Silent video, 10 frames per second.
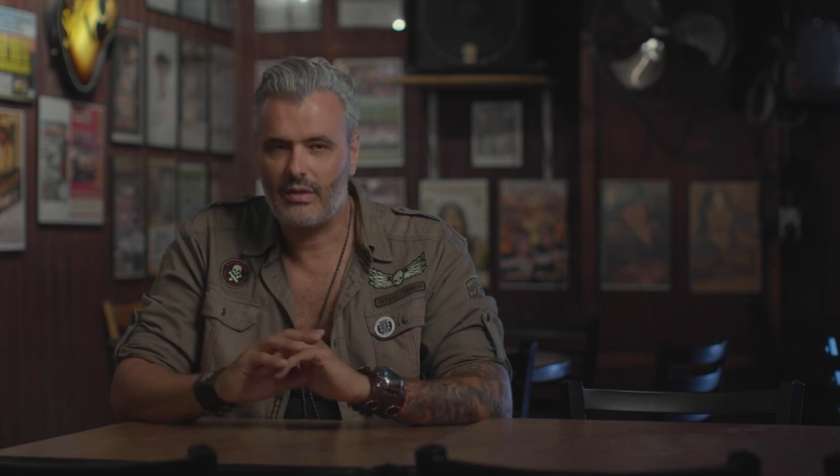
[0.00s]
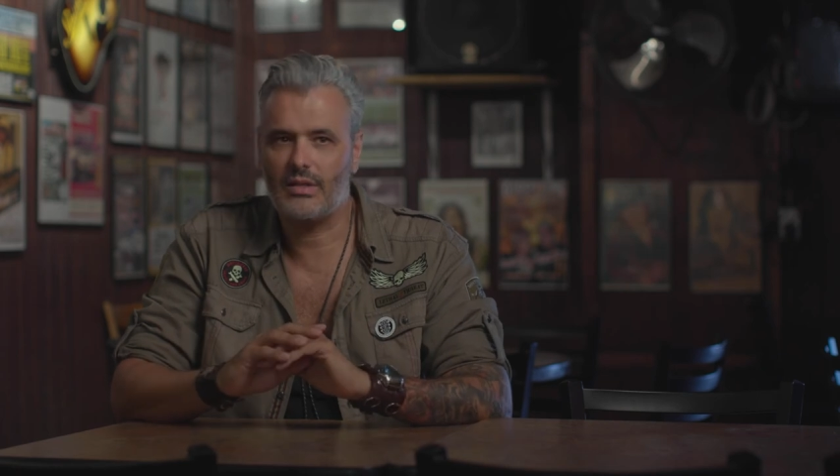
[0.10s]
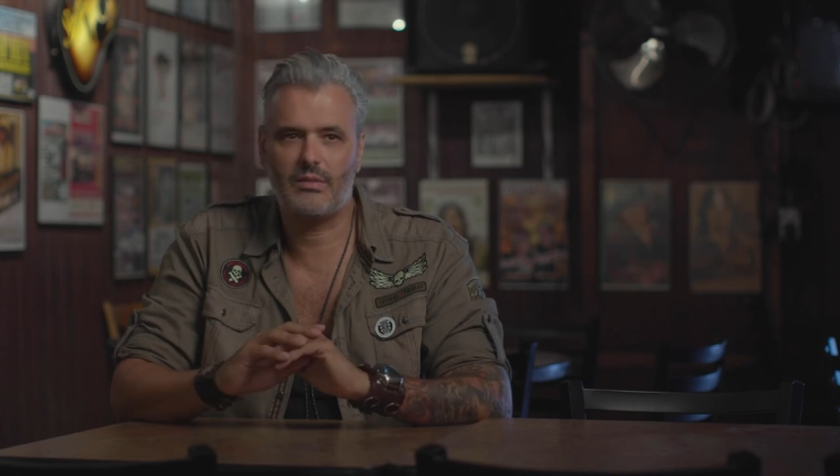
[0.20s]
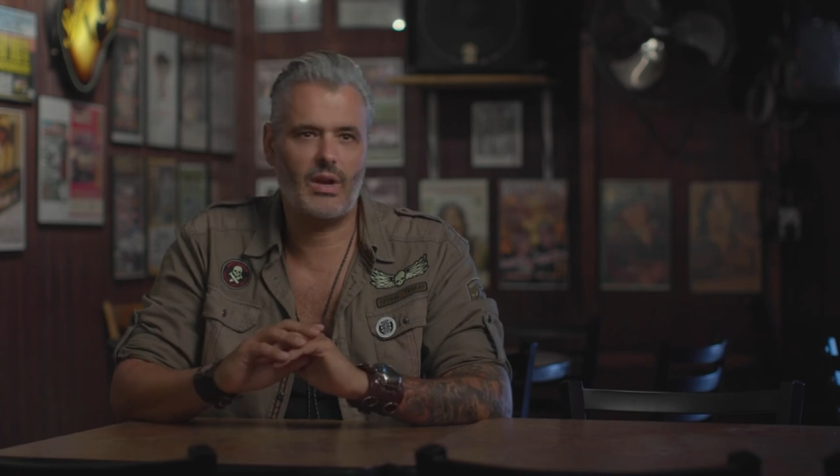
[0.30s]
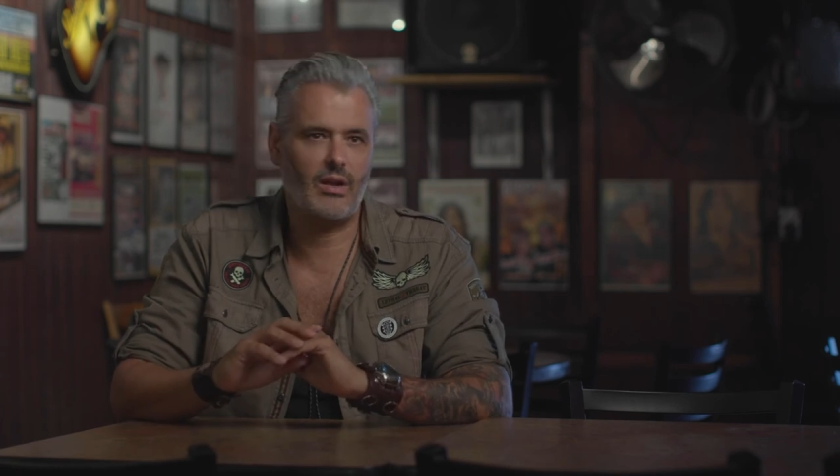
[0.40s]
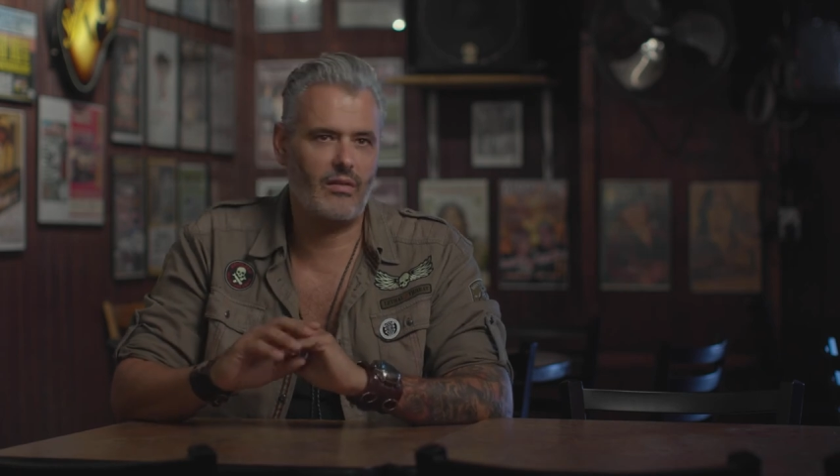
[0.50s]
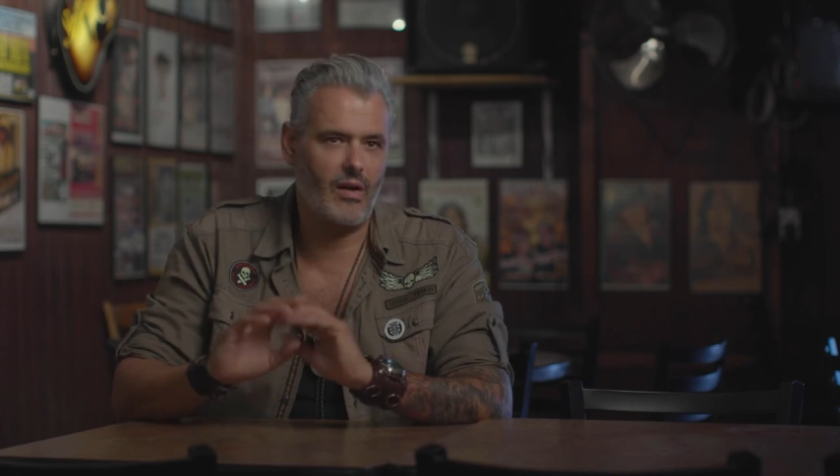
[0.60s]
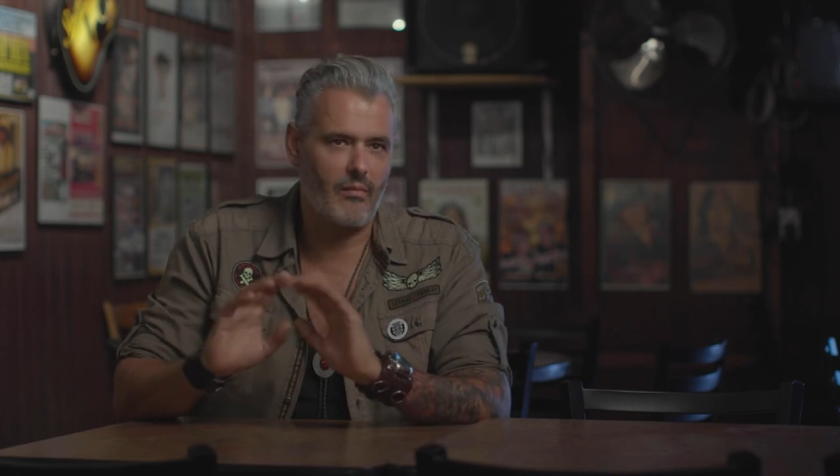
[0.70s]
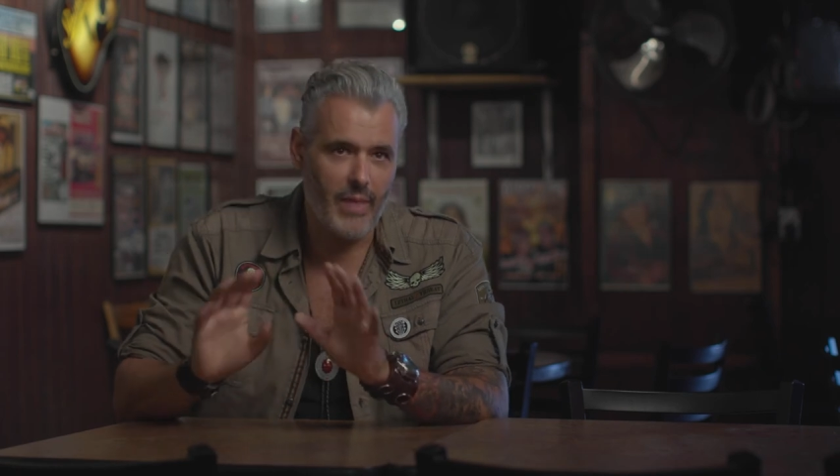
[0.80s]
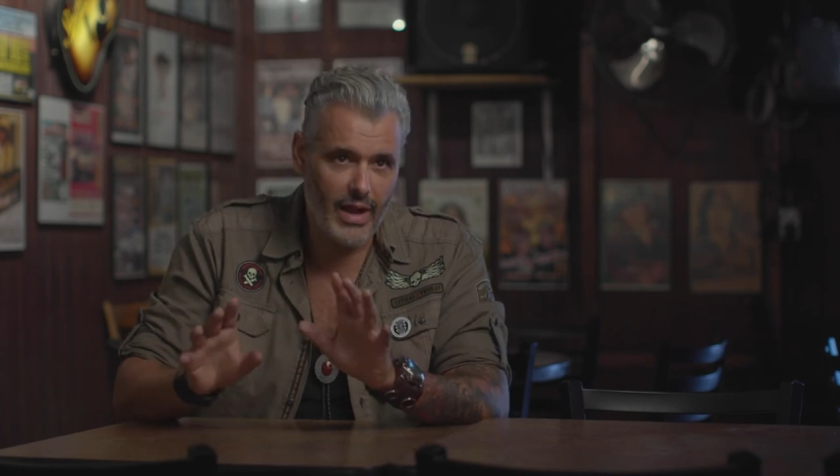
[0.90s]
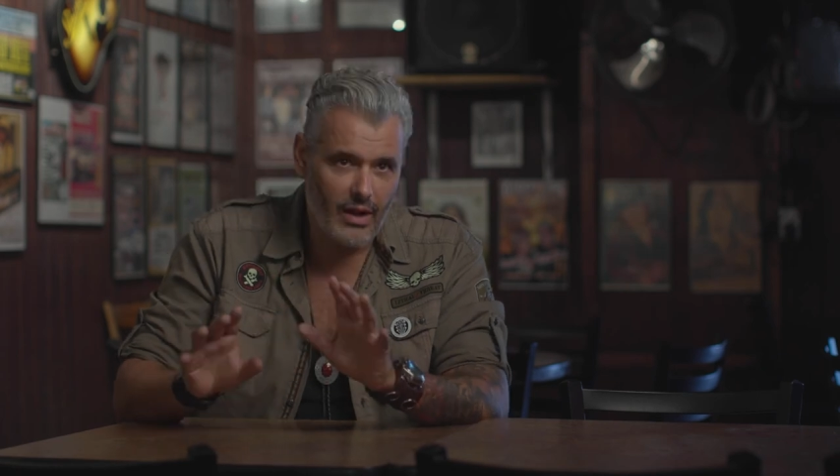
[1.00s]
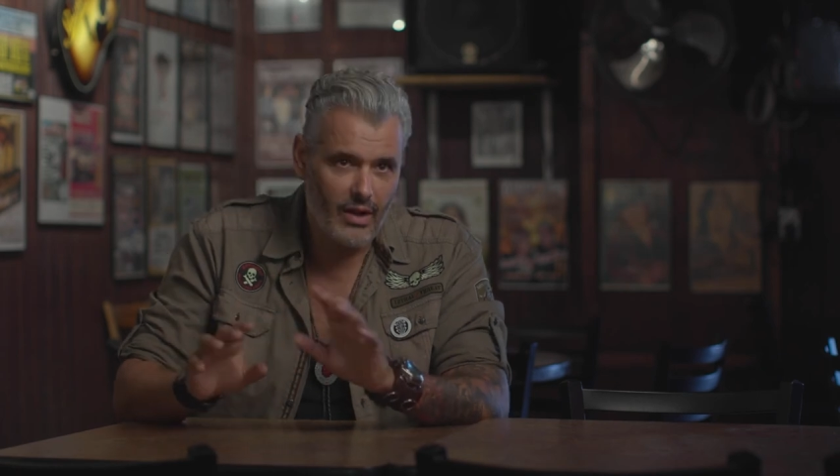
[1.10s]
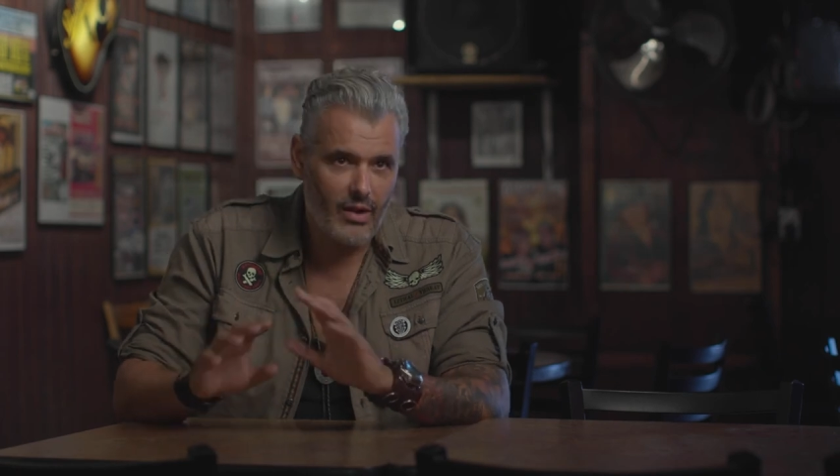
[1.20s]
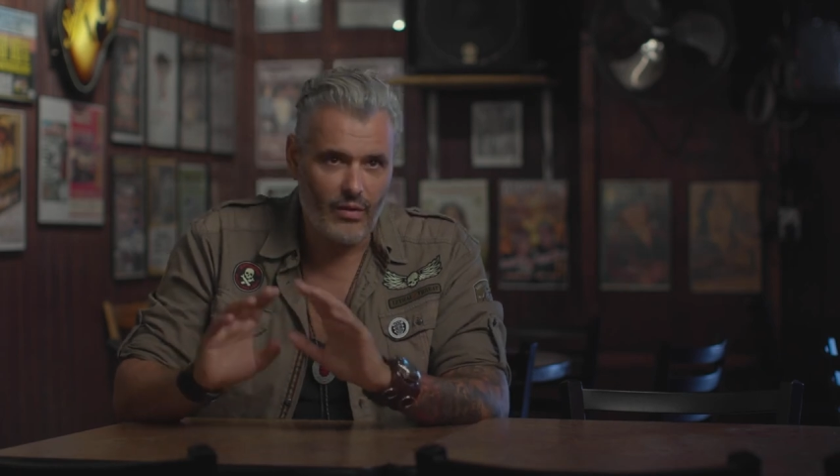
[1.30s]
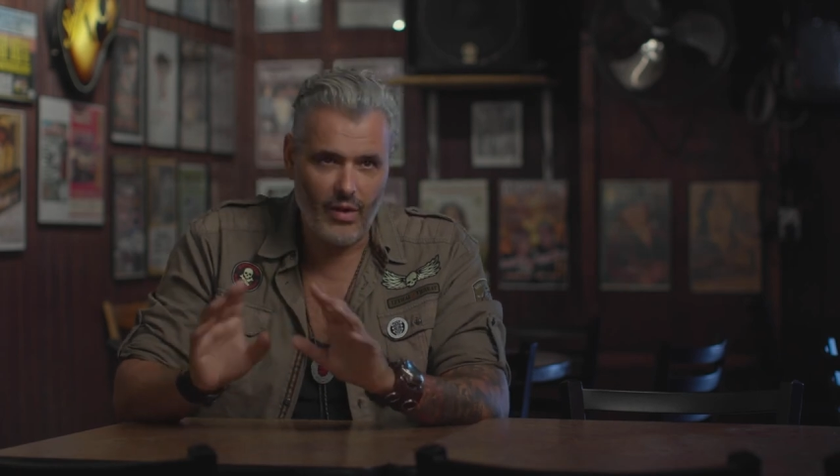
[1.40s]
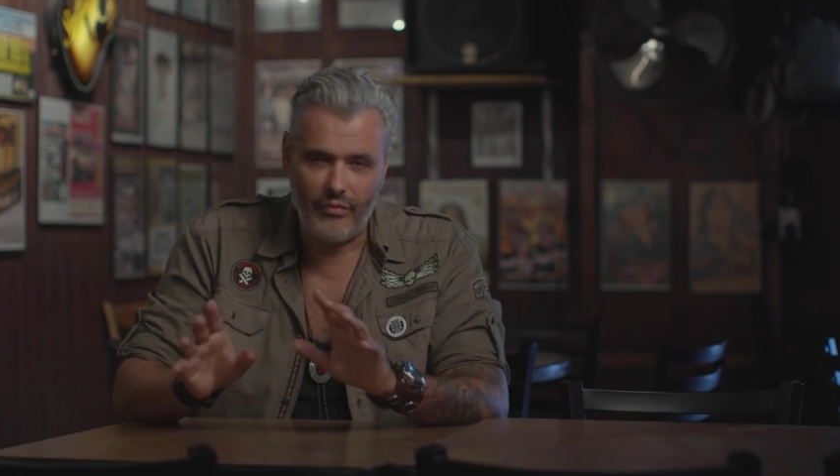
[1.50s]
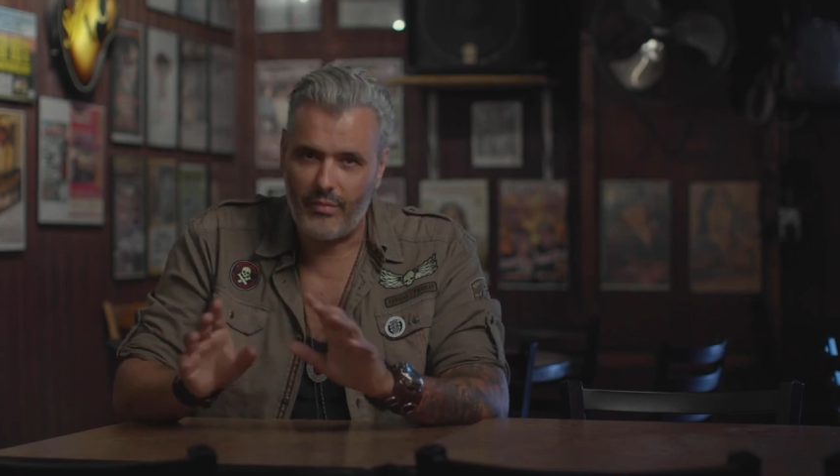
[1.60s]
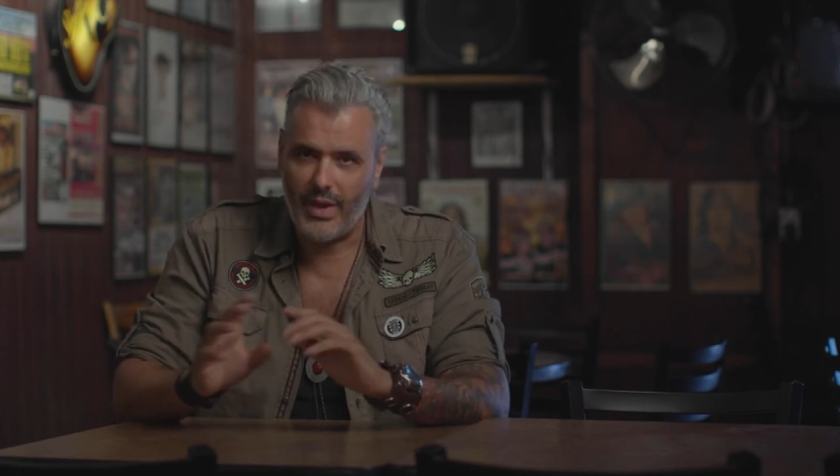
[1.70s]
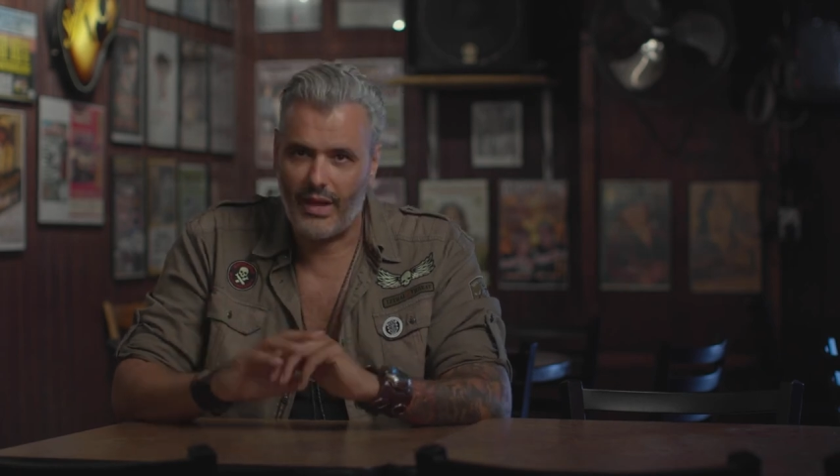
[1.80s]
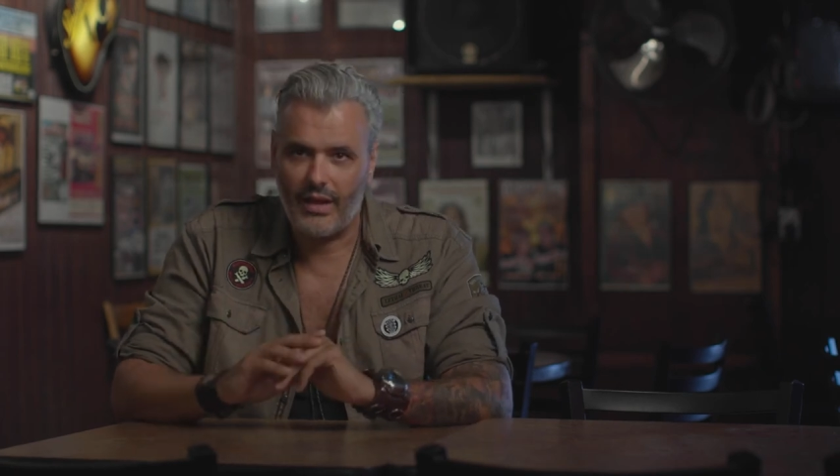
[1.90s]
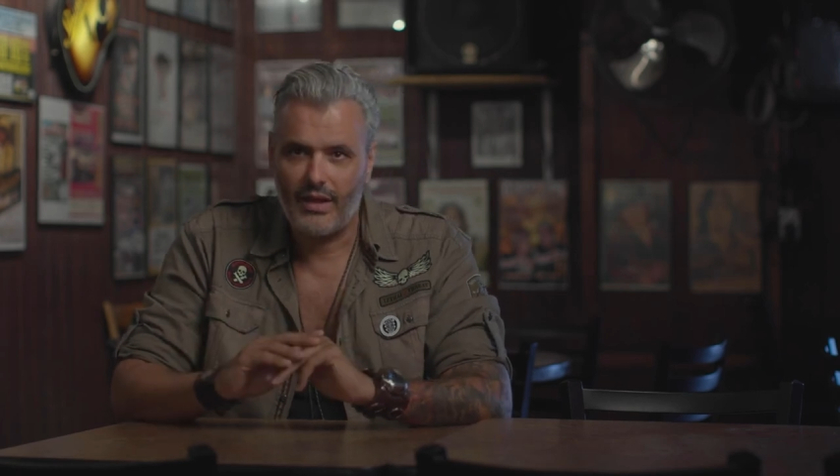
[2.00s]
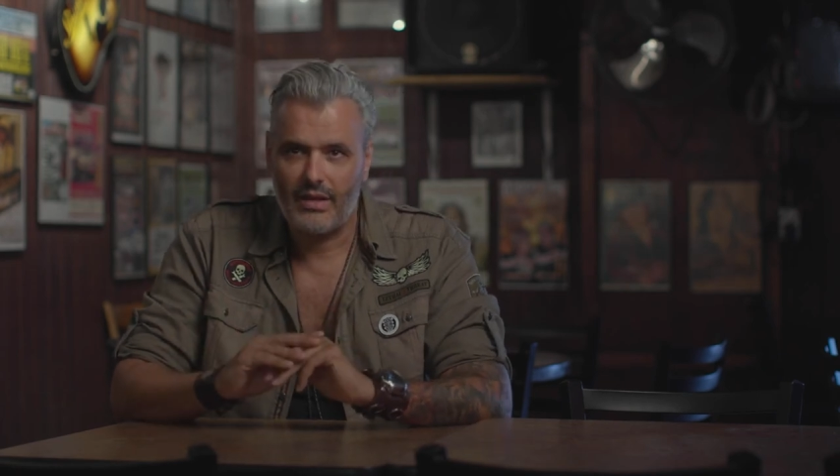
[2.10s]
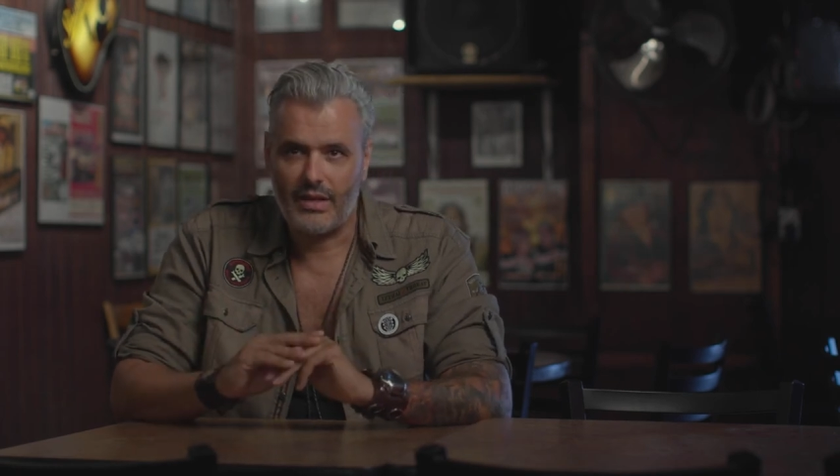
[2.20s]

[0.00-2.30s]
doesn't matter if you're a male or a female,